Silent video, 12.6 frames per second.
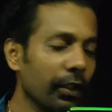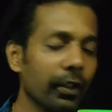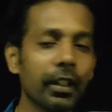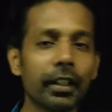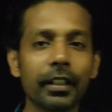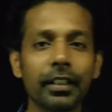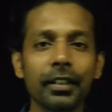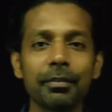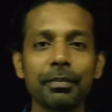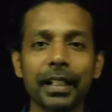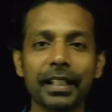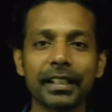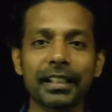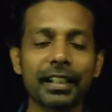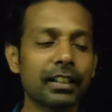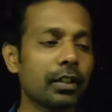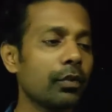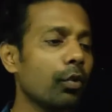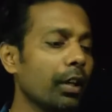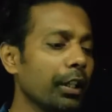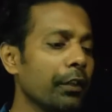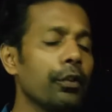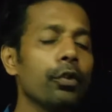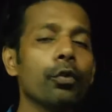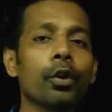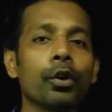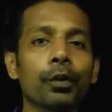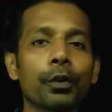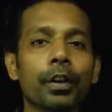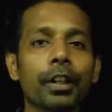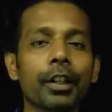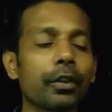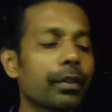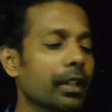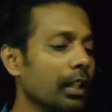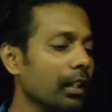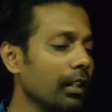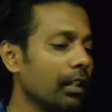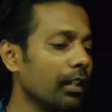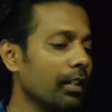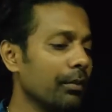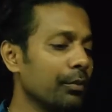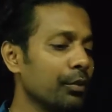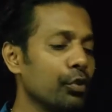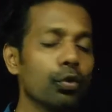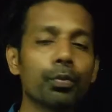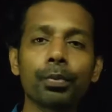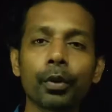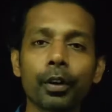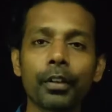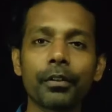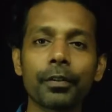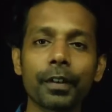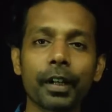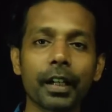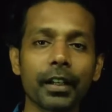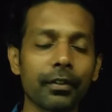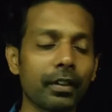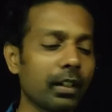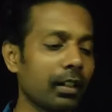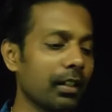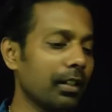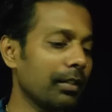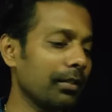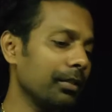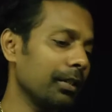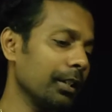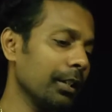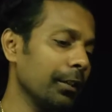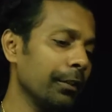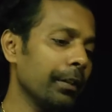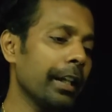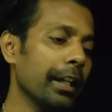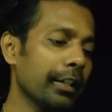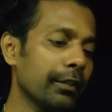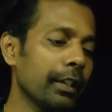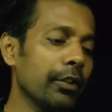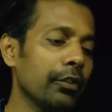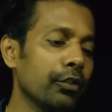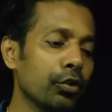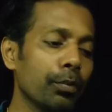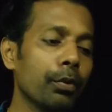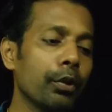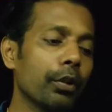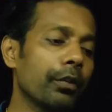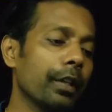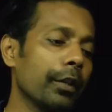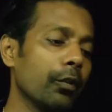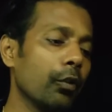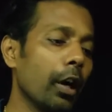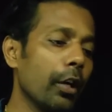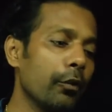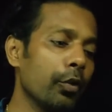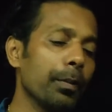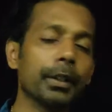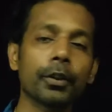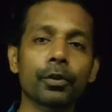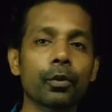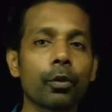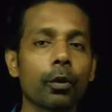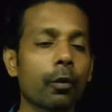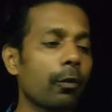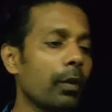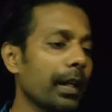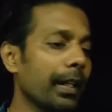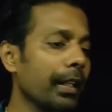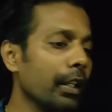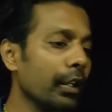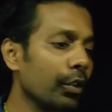you get a pattern like this. What if you want to find out 2.5, if x value is 2.5, what would be the score of y?